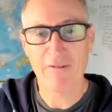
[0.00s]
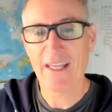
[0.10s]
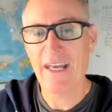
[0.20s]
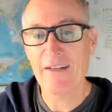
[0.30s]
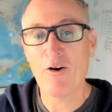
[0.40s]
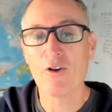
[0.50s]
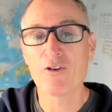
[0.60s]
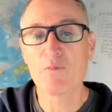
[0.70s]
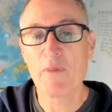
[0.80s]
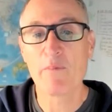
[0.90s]
getting all
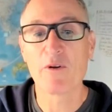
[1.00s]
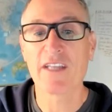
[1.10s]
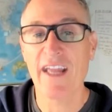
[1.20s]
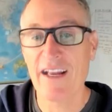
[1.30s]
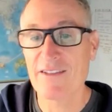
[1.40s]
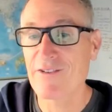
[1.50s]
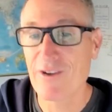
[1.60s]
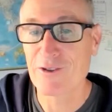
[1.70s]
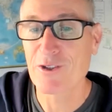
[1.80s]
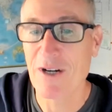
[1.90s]
those people to answer
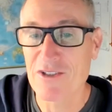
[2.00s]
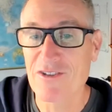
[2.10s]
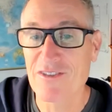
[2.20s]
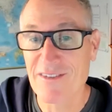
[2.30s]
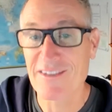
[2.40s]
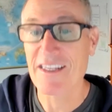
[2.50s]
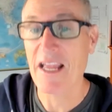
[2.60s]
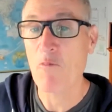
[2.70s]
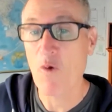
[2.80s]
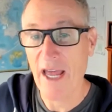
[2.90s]
those questions the
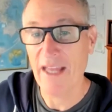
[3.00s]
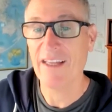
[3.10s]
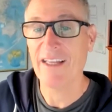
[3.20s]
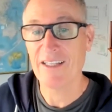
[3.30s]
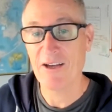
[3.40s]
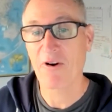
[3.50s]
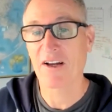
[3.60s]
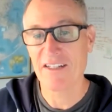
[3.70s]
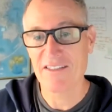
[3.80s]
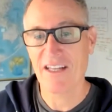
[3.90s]
same way in the
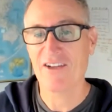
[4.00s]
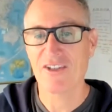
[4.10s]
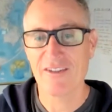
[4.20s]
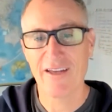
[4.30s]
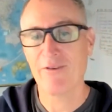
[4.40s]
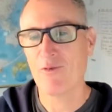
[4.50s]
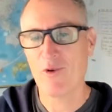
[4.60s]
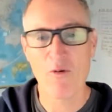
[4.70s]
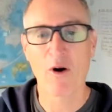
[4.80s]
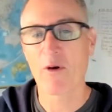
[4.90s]
organization.
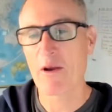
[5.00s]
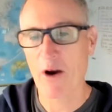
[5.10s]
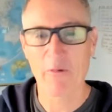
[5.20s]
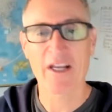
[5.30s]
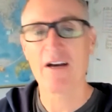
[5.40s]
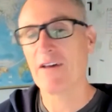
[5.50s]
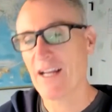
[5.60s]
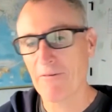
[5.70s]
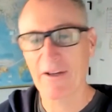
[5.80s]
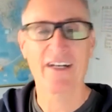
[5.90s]
Who are we, where are we going,
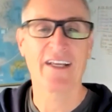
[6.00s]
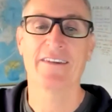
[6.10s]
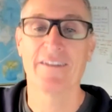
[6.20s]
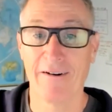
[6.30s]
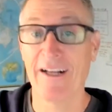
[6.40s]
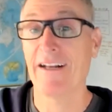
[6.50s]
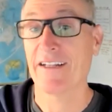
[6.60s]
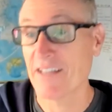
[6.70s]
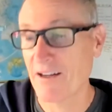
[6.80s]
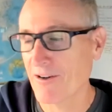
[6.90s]
how are we going to get there, et
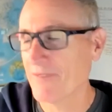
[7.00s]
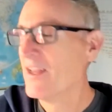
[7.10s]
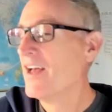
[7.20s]
cetera.